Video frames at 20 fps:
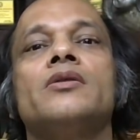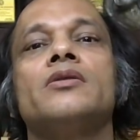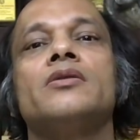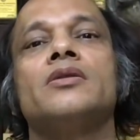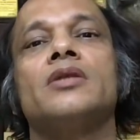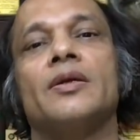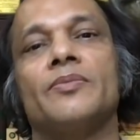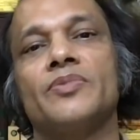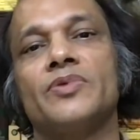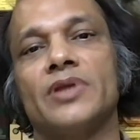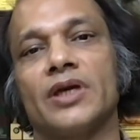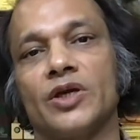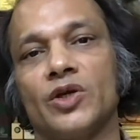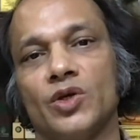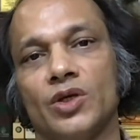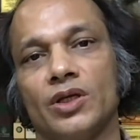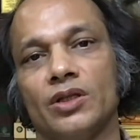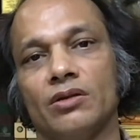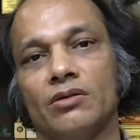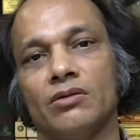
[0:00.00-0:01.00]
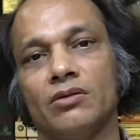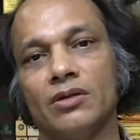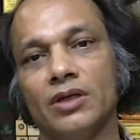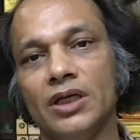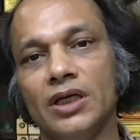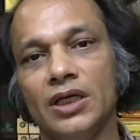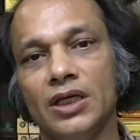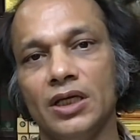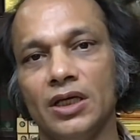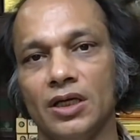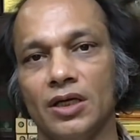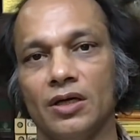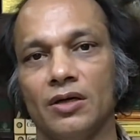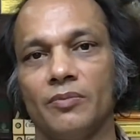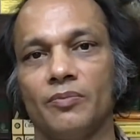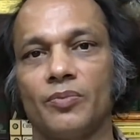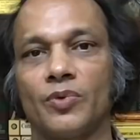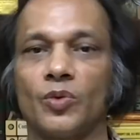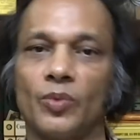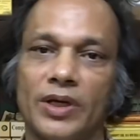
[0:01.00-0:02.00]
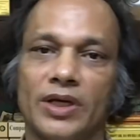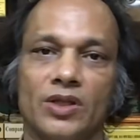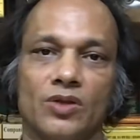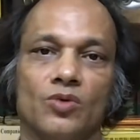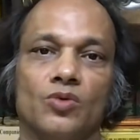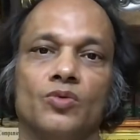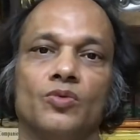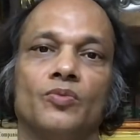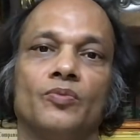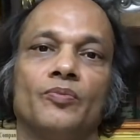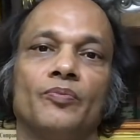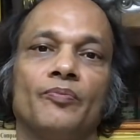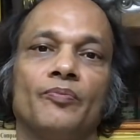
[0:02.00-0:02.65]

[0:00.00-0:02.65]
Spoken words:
subsection 3 proviso,